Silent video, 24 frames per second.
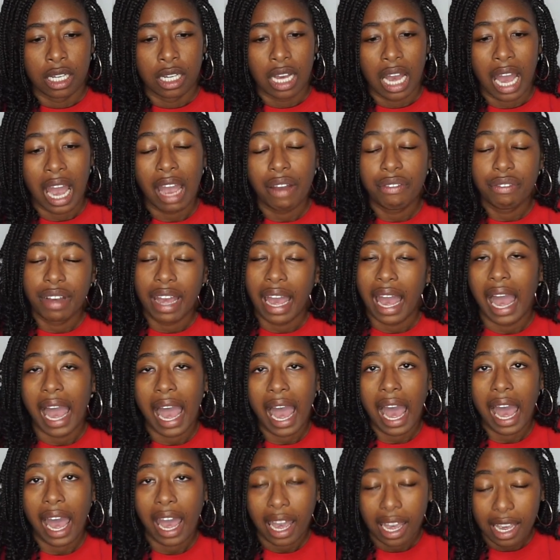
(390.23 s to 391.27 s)

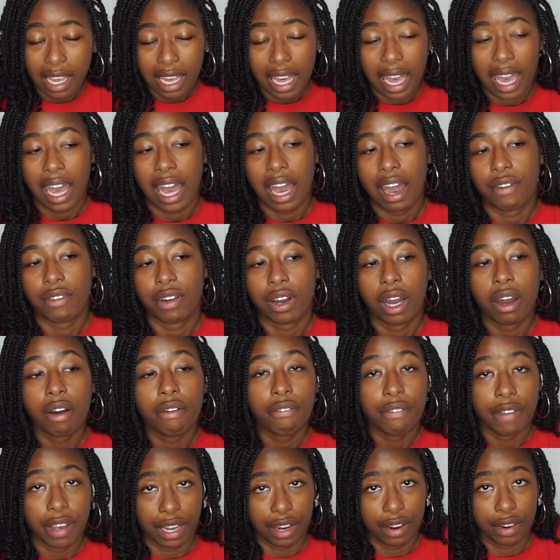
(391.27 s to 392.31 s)
I have a
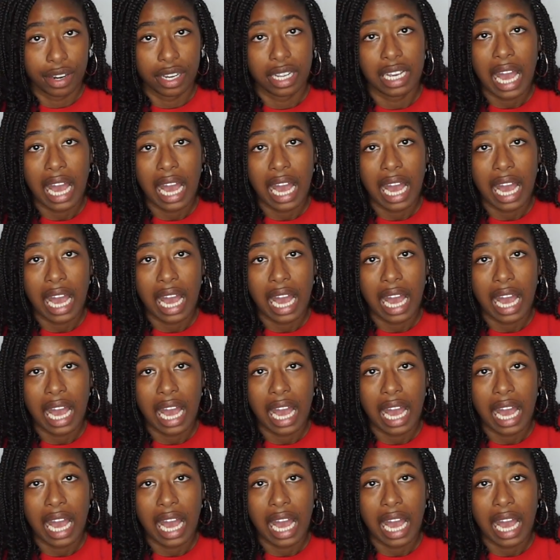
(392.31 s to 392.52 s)
very